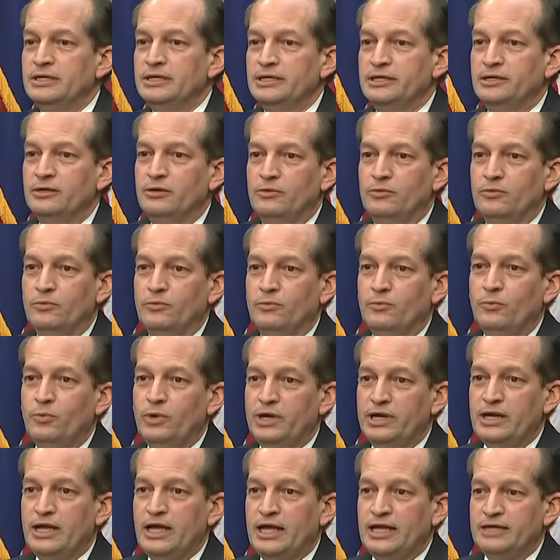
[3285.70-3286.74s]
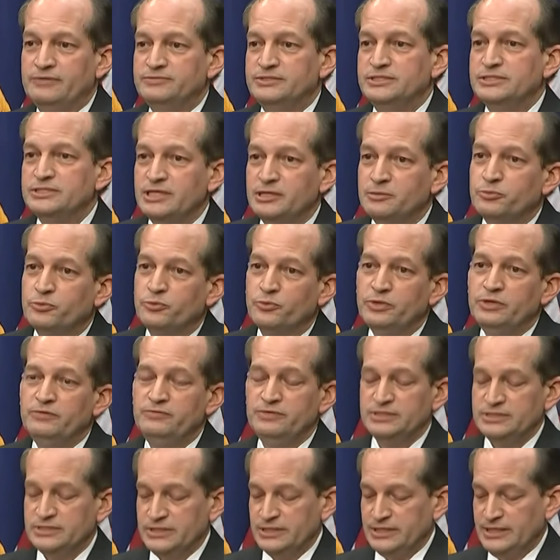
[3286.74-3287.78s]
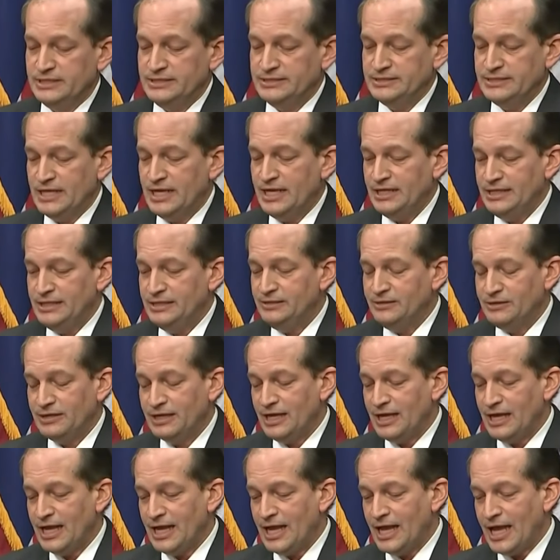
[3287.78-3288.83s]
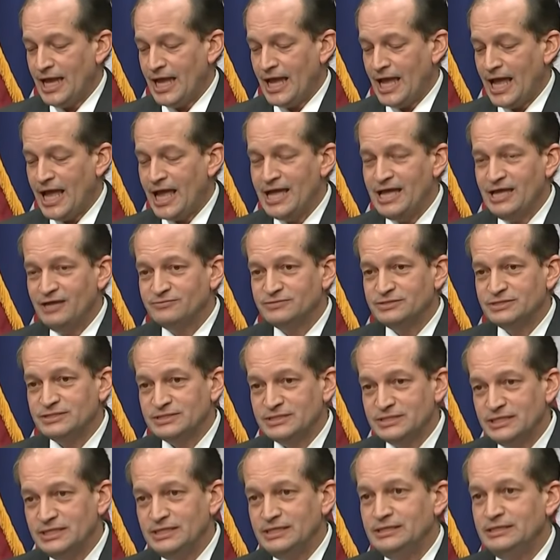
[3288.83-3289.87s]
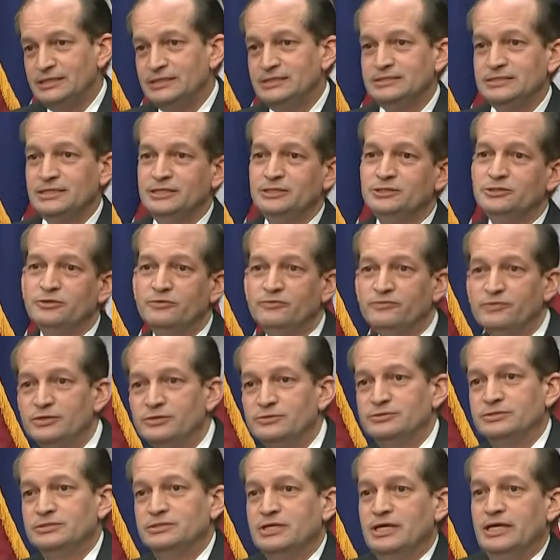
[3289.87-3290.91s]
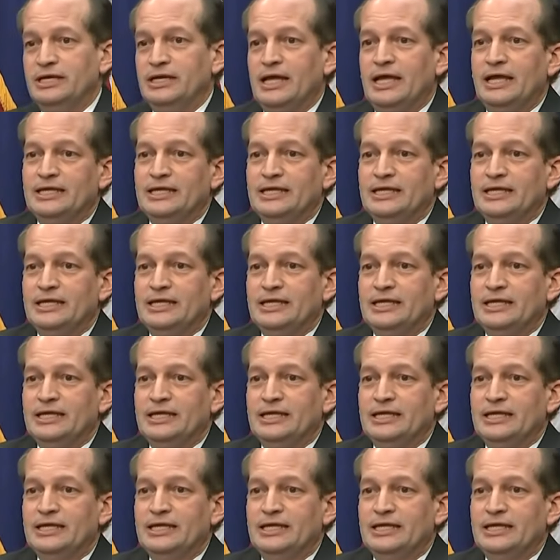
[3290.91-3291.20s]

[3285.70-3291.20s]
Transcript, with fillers: you know what I've said previously is, look, I have seen these interviews, and